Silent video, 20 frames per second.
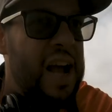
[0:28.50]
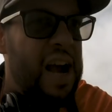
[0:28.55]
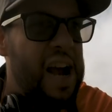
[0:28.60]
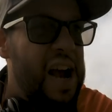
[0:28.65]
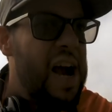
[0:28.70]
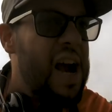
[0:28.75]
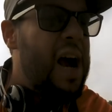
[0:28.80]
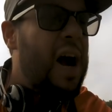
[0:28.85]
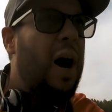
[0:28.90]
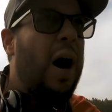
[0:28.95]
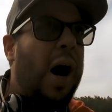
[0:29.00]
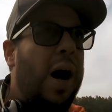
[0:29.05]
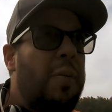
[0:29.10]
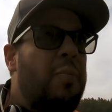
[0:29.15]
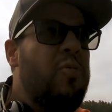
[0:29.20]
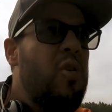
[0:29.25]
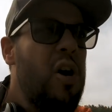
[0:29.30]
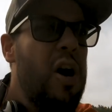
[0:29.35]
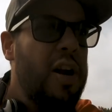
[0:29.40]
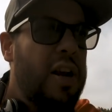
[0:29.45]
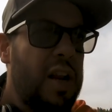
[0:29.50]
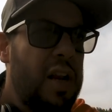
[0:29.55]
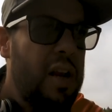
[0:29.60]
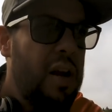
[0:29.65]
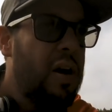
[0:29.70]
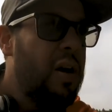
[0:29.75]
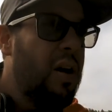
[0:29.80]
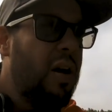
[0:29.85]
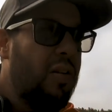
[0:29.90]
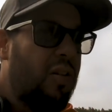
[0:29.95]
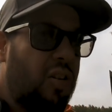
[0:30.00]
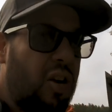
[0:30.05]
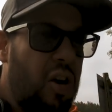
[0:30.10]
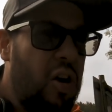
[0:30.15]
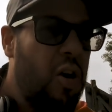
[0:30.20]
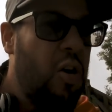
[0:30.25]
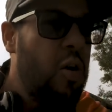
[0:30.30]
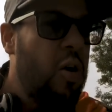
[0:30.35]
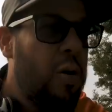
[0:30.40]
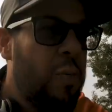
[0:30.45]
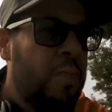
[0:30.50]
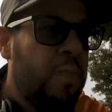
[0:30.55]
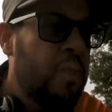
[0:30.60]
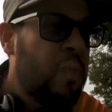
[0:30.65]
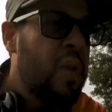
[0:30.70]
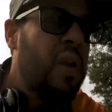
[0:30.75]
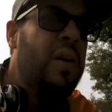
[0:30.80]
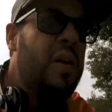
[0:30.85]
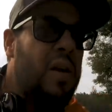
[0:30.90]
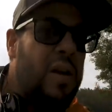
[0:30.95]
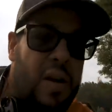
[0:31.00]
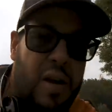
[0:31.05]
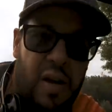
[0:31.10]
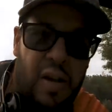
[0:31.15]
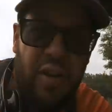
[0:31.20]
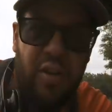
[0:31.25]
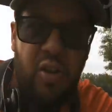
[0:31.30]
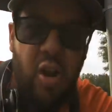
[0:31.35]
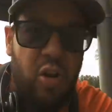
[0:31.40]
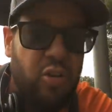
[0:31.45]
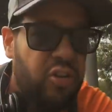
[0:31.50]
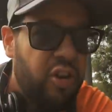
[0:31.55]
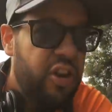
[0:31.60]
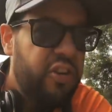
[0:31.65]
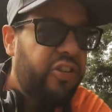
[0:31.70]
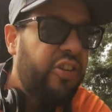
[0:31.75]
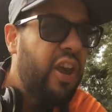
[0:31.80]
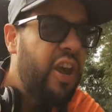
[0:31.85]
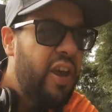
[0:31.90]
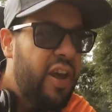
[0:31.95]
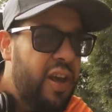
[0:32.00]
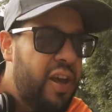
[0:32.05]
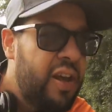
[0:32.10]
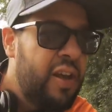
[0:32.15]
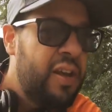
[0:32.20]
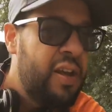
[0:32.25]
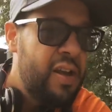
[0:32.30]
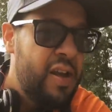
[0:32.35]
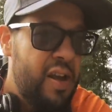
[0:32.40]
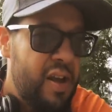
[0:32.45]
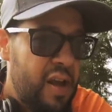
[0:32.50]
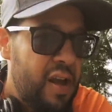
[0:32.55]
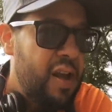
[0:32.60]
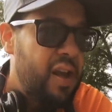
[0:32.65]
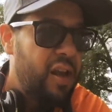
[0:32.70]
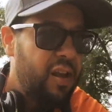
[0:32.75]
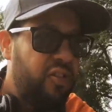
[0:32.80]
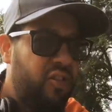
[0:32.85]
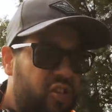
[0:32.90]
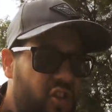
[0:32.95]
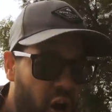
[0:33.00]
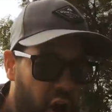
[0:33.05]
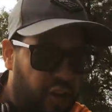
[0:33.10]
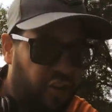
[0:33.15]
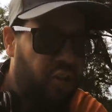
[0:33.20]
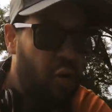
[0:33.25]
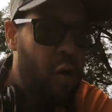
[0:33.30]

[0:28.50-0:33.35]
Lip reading: I'm riding to the doctor's to try and